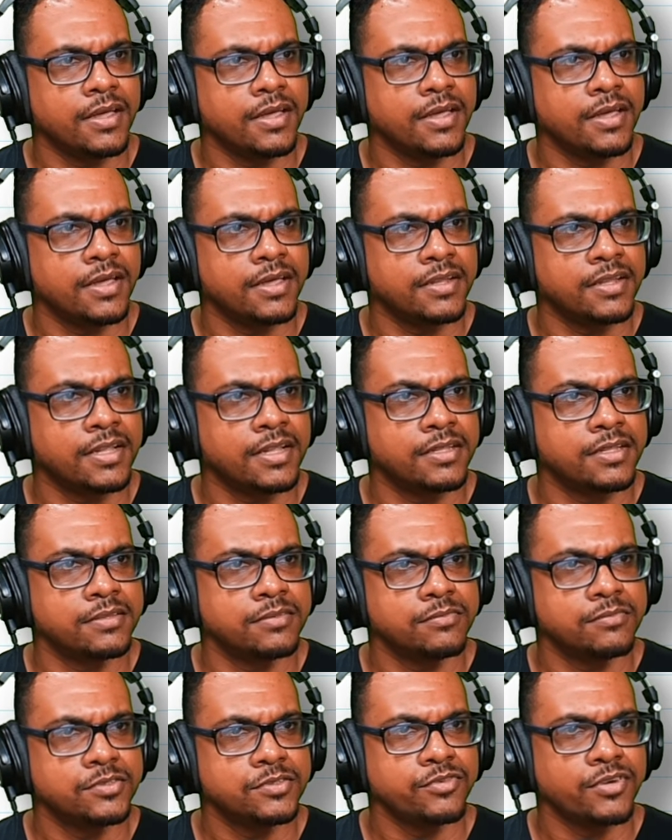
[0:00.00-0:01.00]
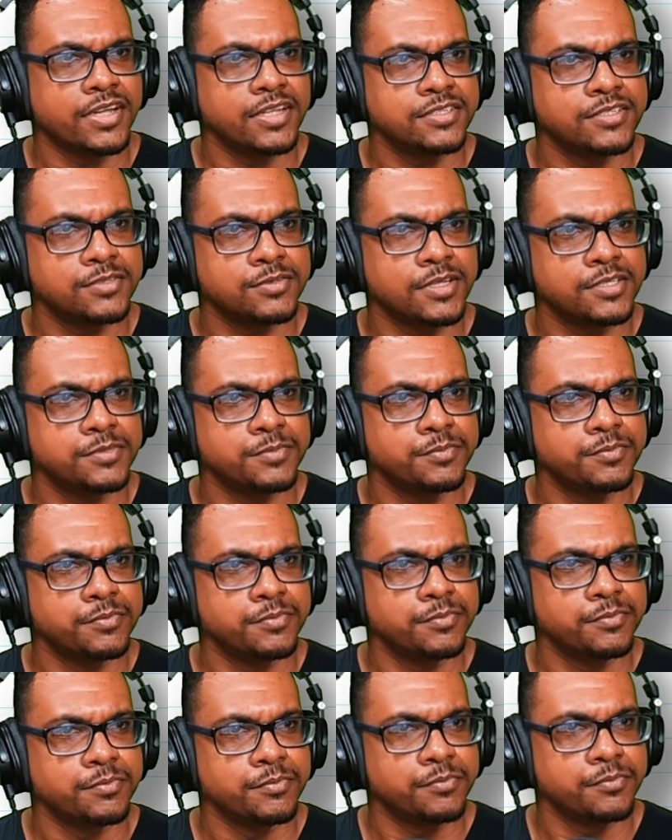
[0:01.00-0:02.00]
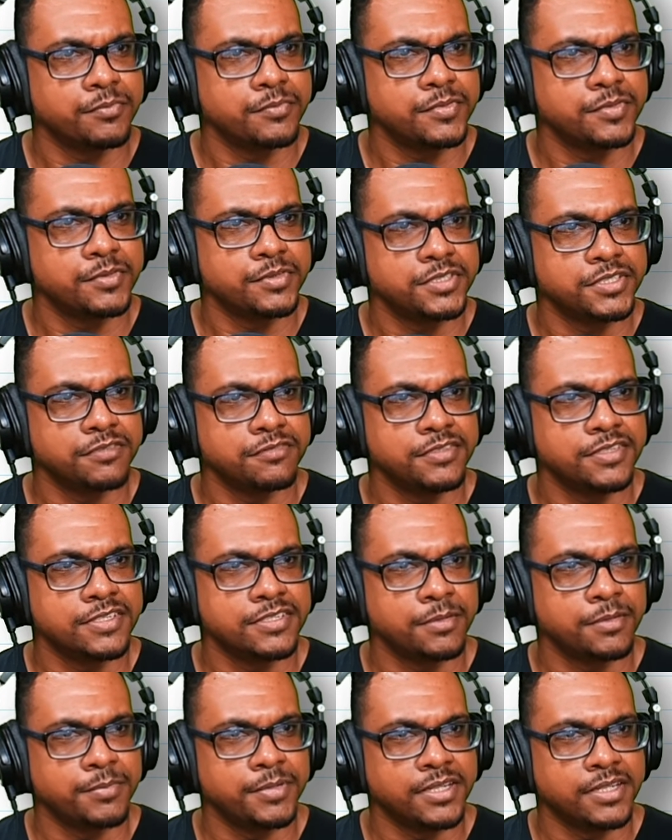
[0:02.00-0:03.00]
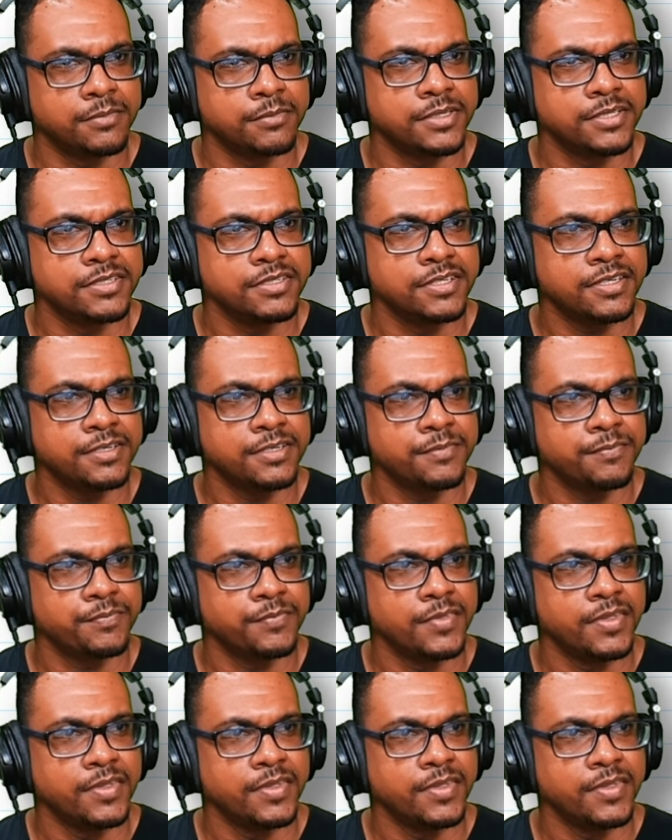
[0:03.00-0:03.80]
And let's shift these up a little bit here.